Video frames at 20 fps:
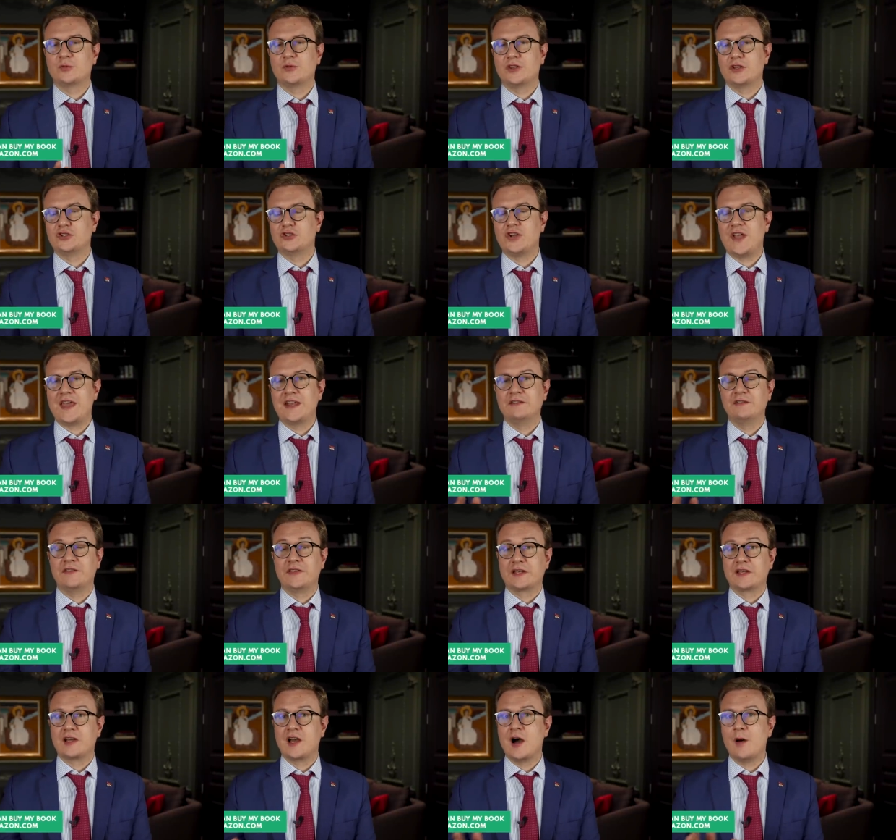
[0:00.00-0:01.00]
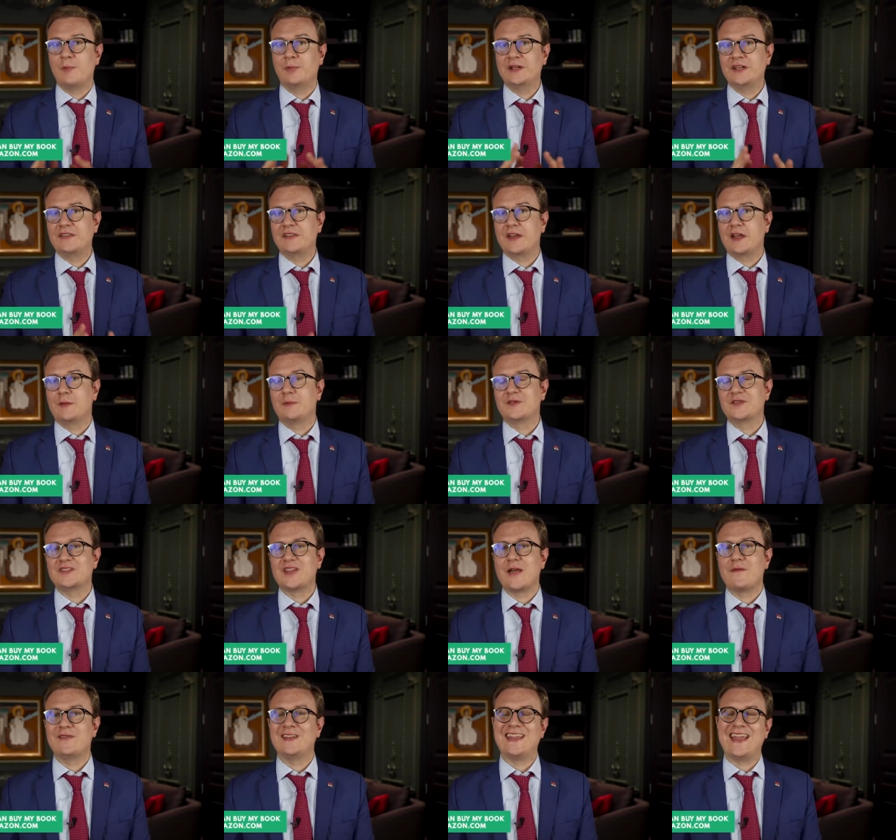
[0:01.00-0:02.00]
We're the channel and the company that helps
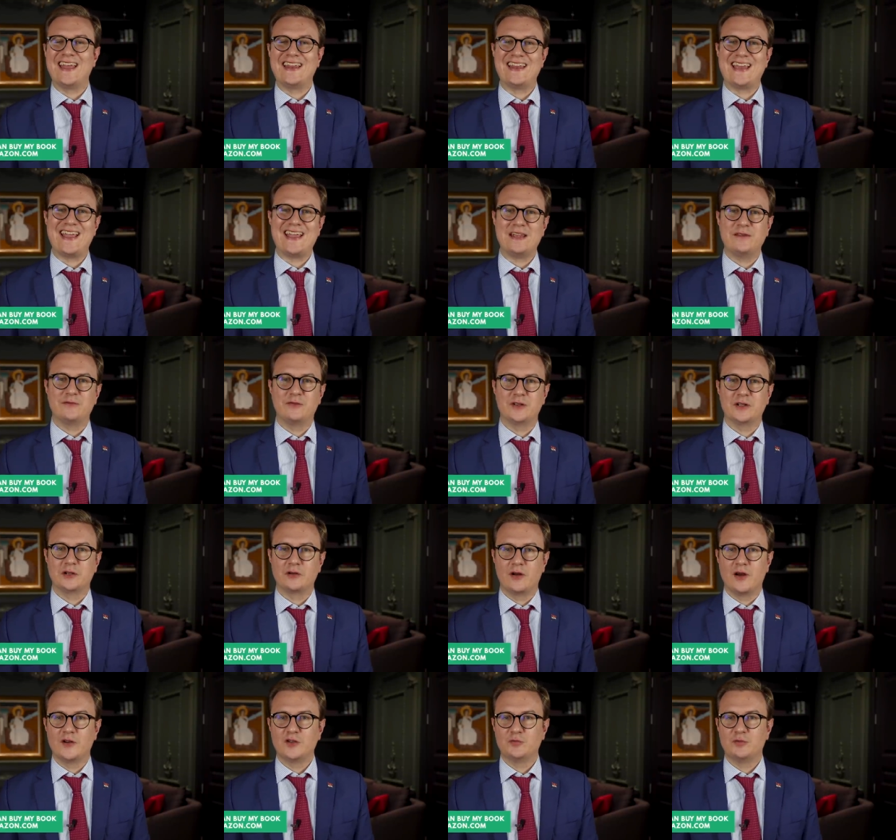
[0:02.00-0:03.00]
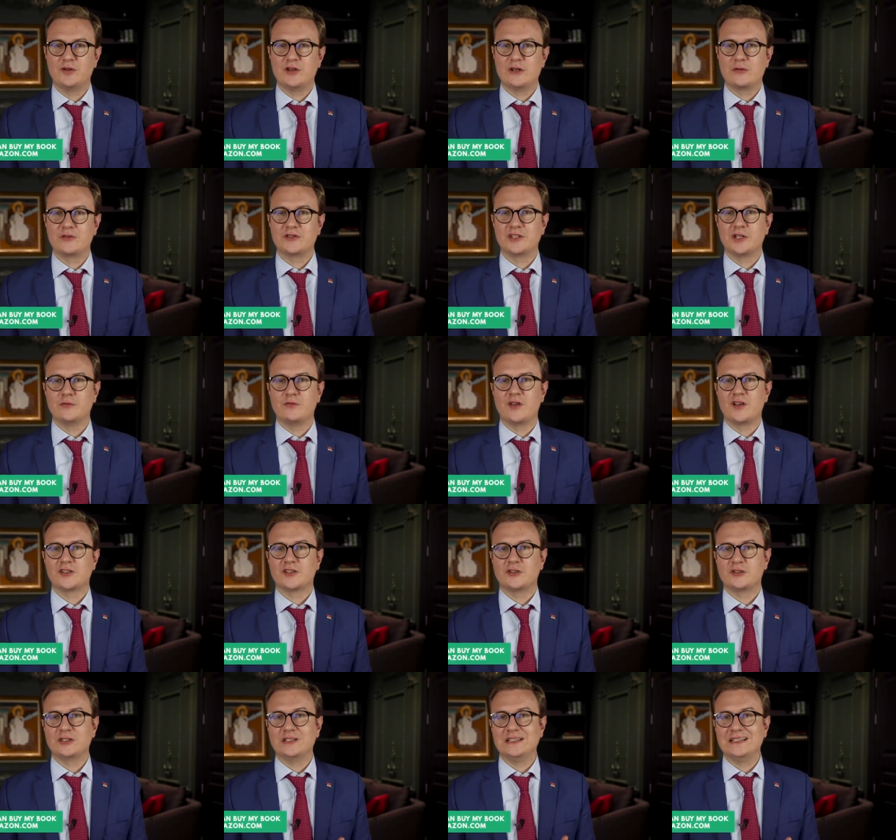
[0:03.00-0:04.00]
7- and 8-figure entrepreneurs and
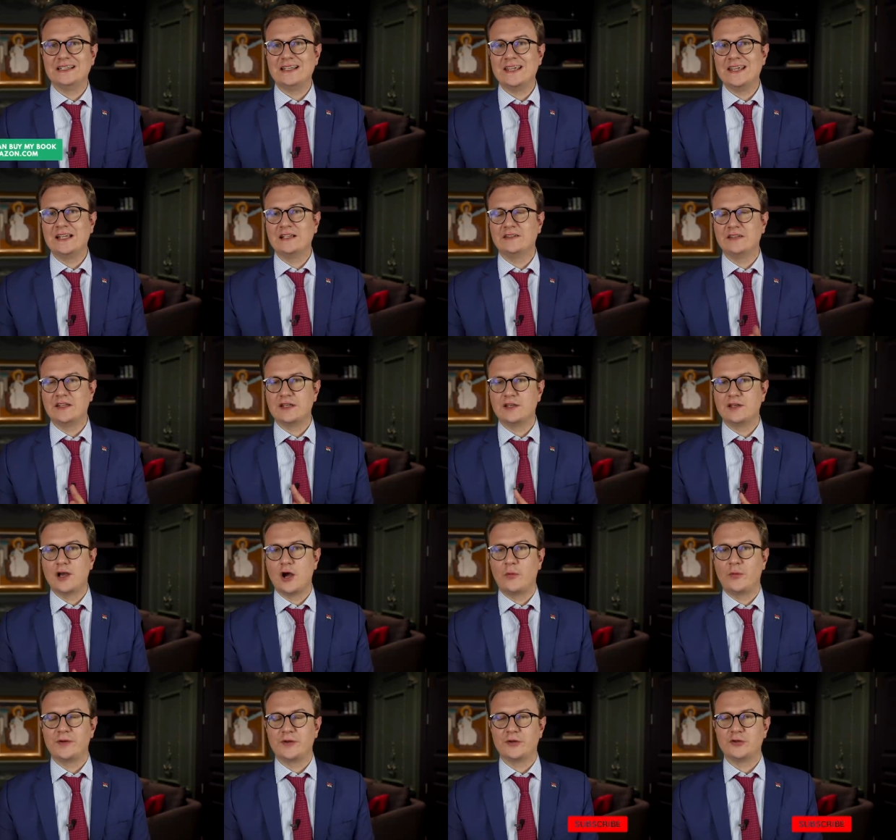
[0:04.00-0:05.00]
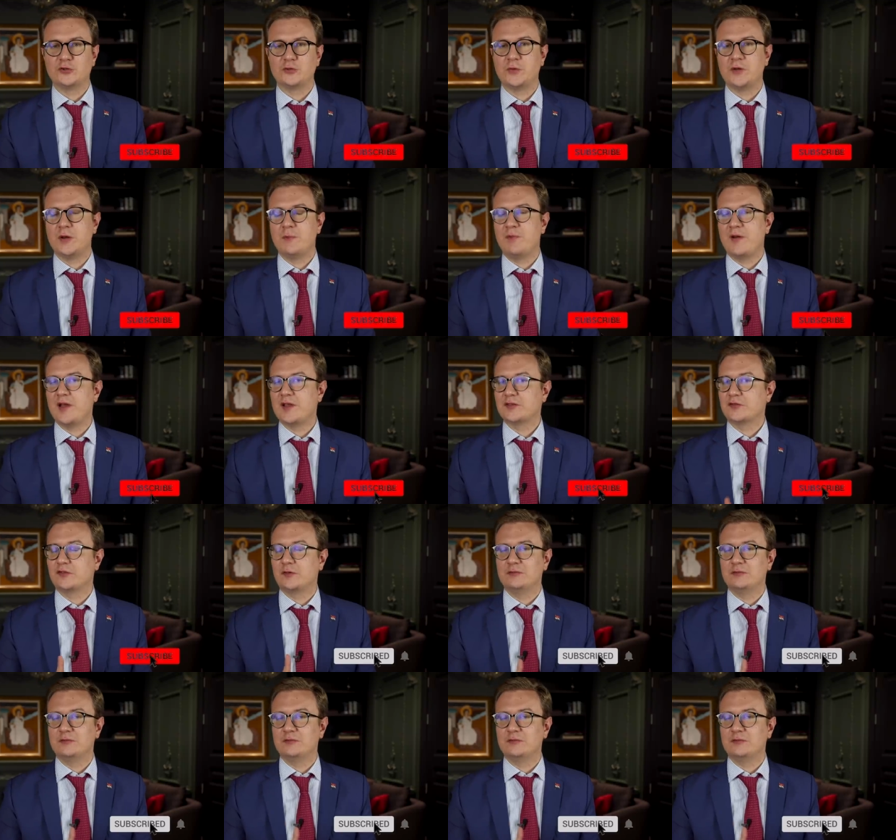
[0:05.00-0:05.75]
investors legally go where you're treated best,